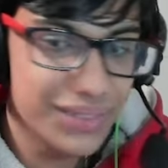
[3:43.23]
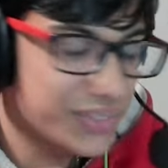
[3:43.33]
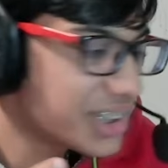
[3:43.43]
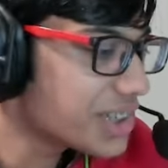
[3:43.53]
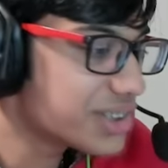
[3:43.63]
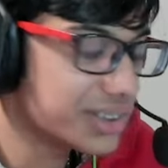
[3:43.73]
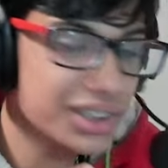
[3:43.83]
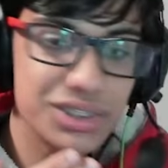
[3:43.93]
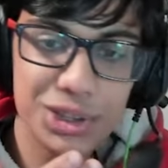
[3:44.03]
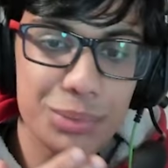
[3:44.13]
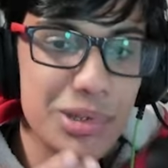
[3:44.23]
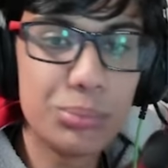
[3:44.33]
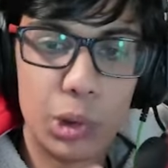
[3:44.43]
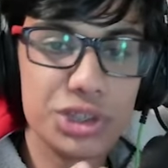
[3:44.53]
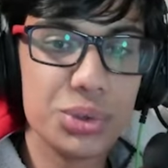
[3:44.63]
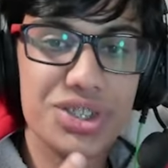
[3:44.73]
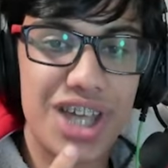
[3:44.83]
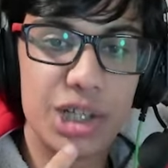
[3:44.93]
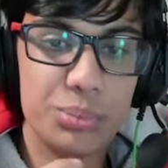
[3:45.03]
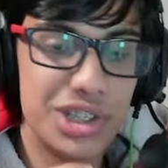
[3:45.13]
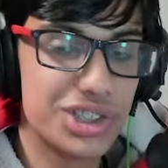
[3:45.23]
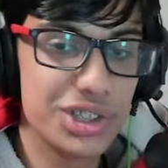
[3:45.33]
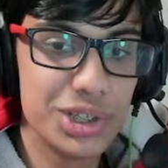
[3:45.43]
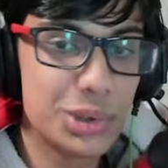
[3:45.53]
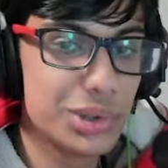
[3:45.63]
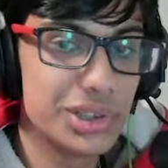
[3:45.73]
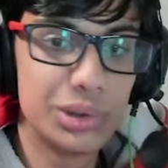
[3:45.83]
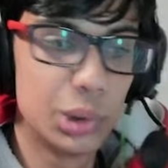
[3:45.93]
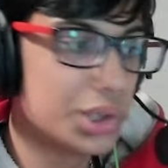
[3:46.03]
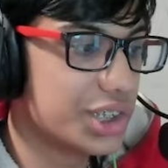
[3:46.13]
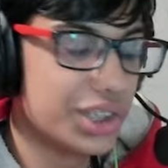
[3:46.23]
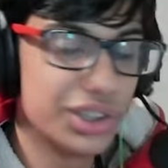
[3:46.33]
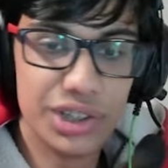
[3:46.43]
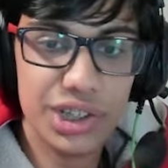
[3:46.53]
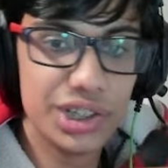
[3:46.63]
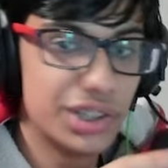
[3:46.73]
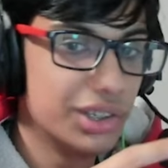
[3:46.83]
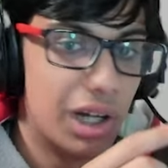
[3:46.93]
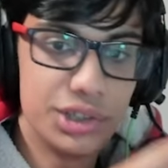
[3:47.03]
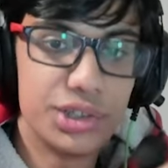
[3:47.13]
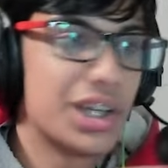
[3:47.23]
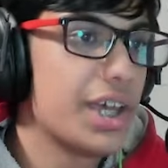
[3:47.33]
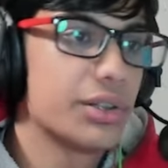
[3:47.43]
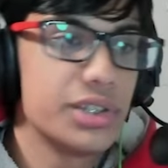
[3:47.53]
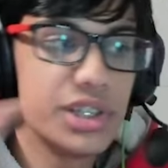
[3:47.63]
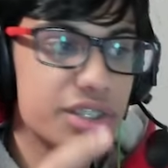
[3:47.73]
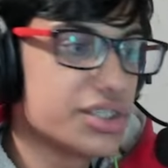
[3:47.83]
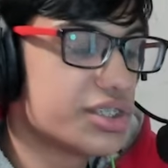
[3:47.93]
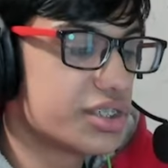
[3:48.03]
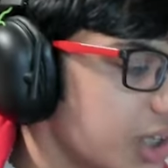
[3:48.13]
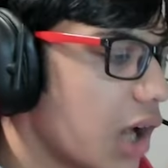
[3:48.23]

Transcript: I feel like there could be more to his animation. He could look other areas.